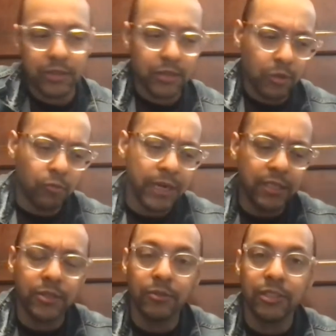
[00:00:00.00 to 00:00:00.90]
And so,
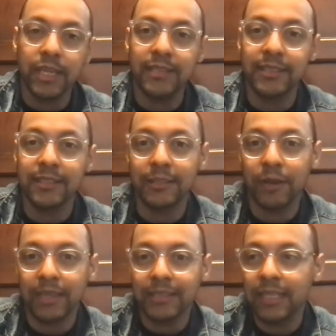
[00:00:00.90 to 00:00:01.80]
racial justice and
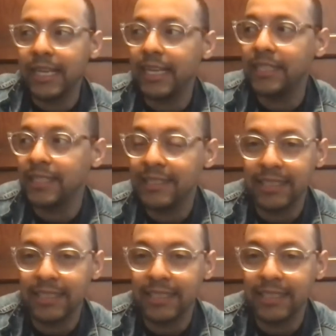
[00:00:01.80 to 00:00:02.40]
reconciliation isn't